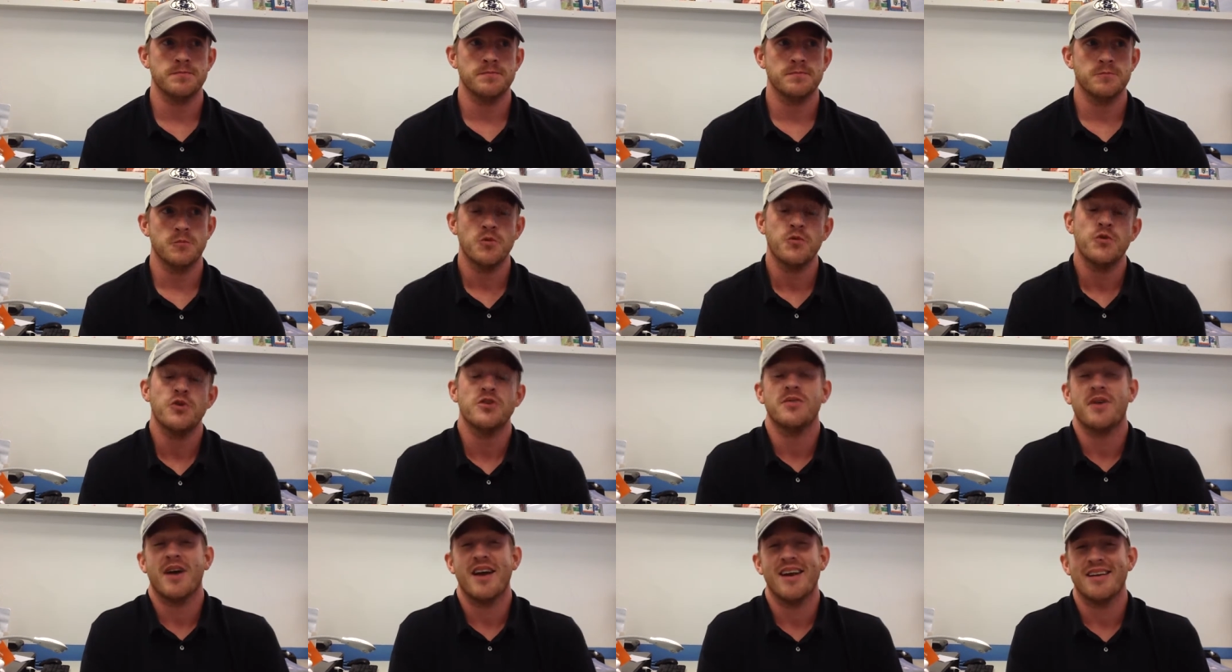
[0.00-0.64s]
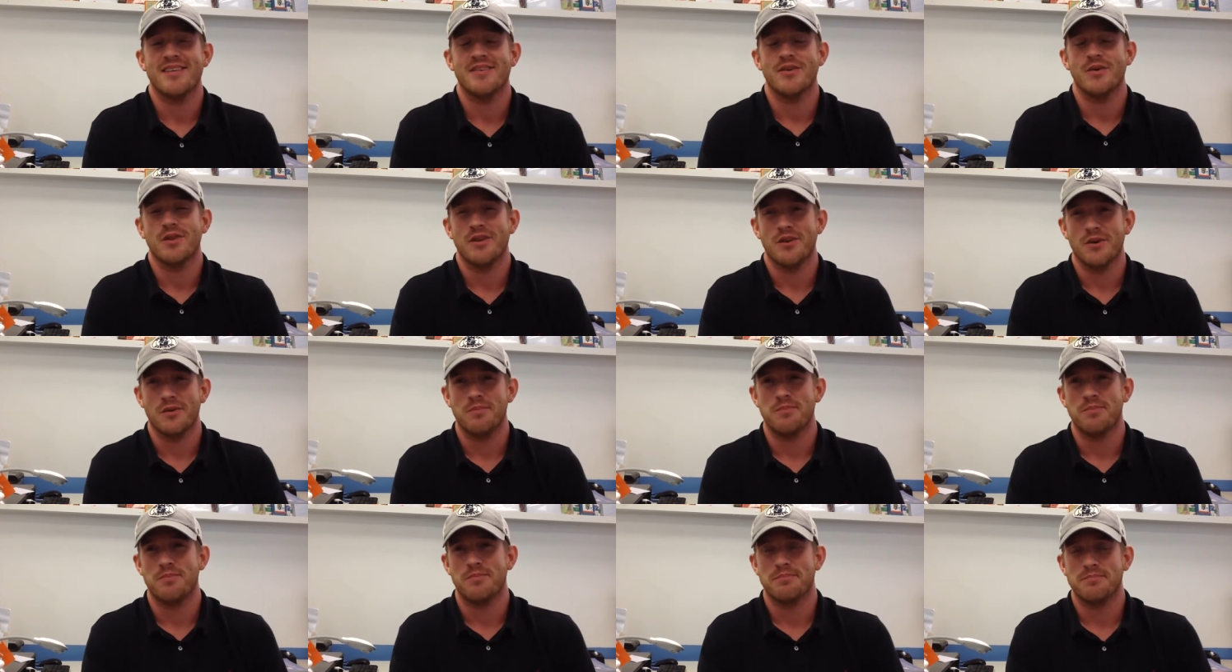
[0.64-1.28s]
well, first of all, I had to do a
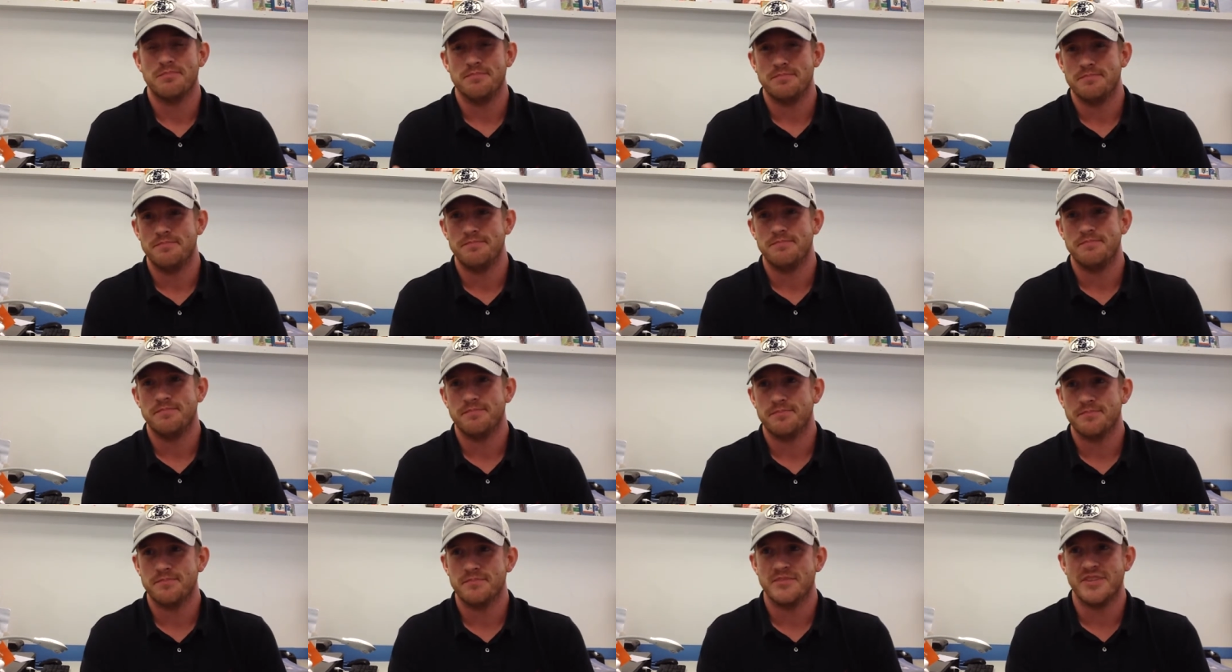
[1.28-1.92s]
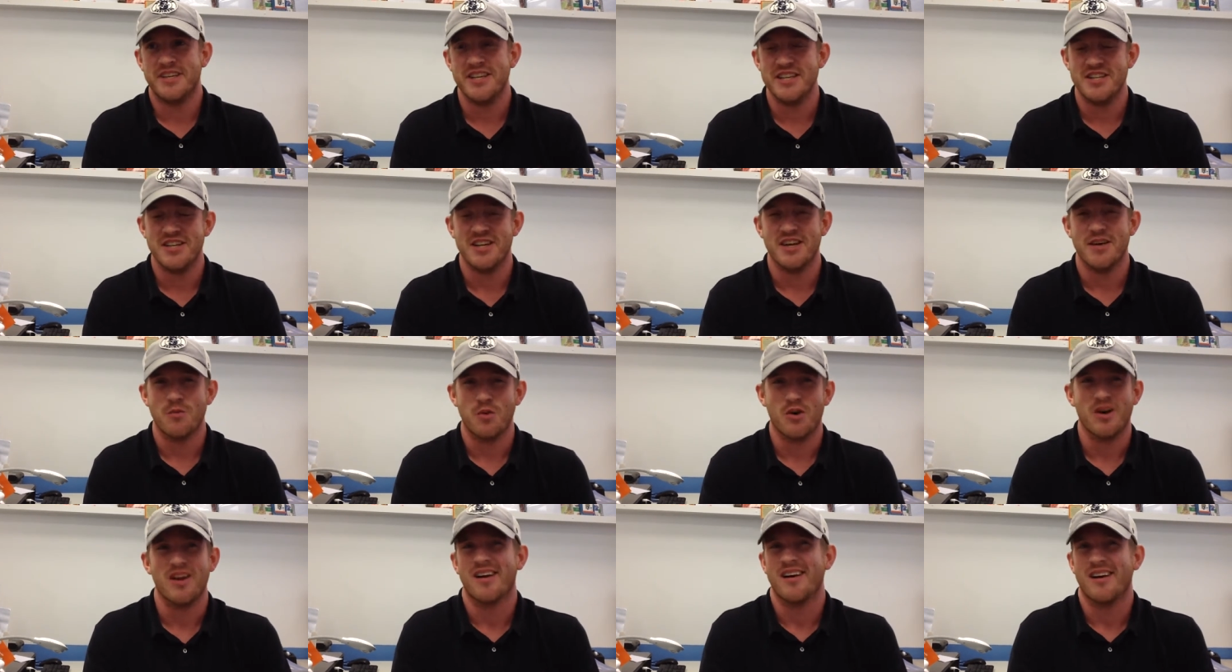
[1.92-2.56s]
little teaching
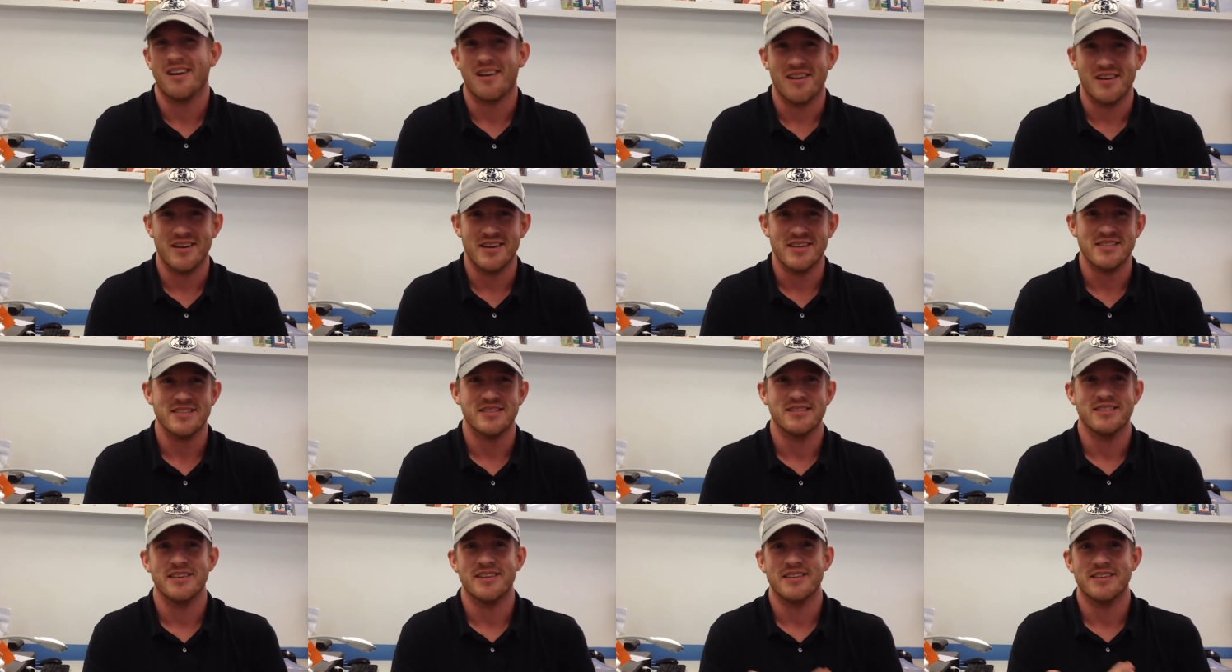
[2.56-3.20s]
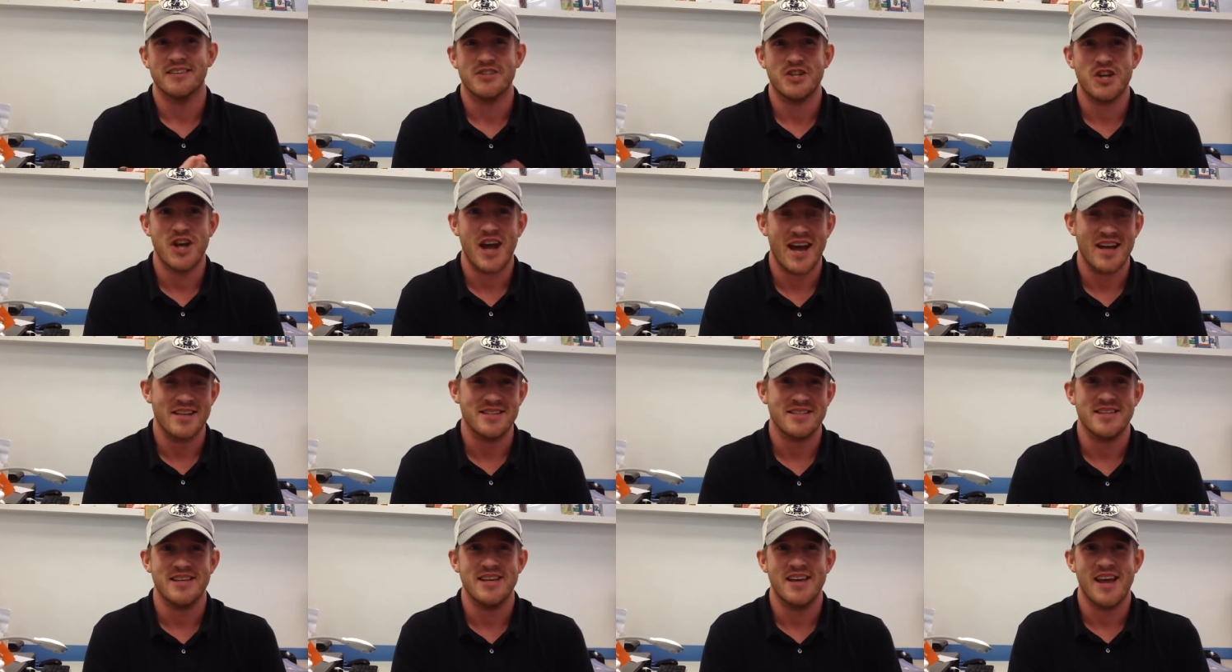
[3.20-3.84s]
of what a car is, and the
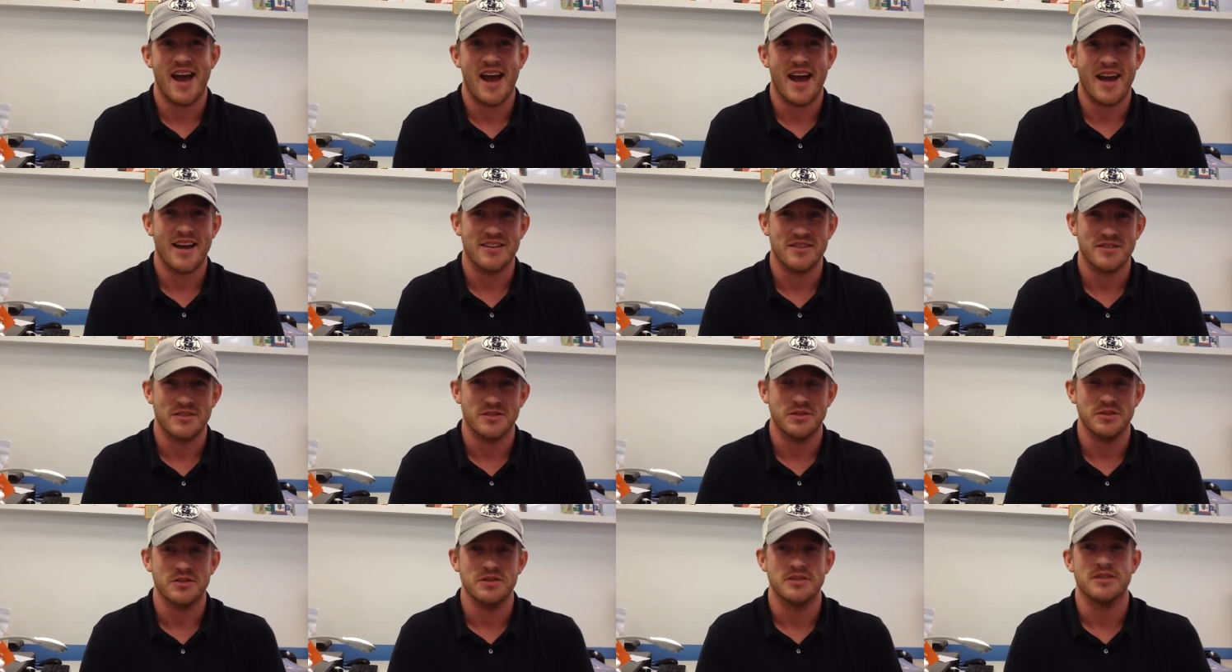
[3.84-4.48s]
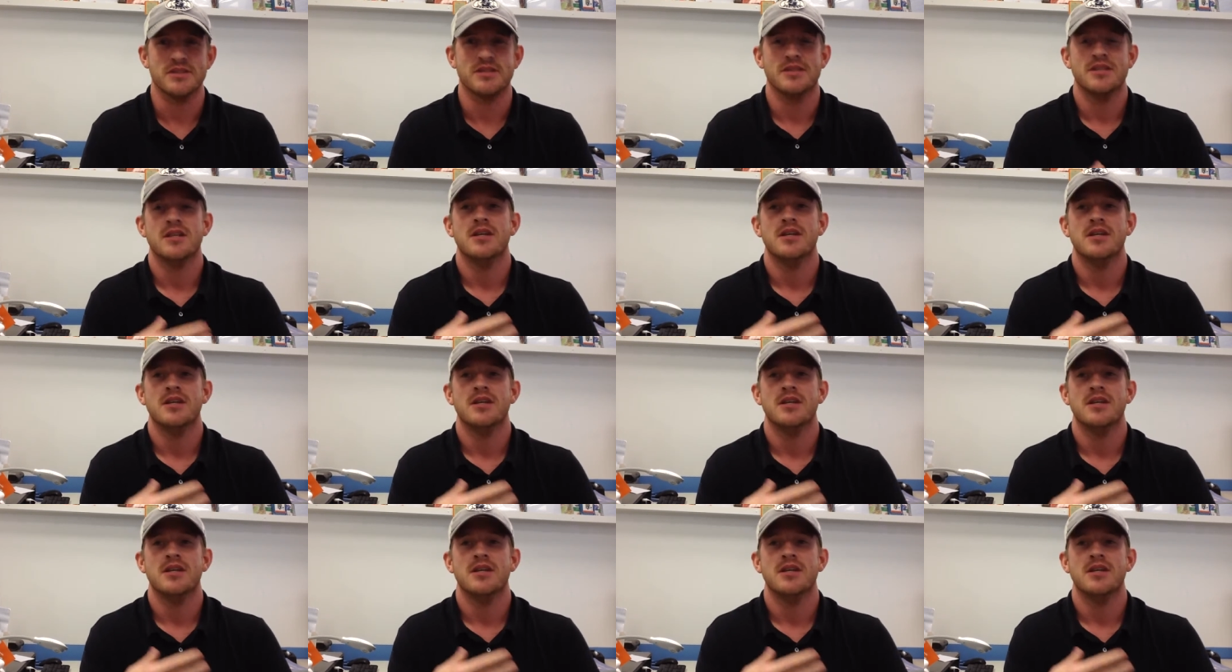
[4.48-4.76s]
chassis, axles,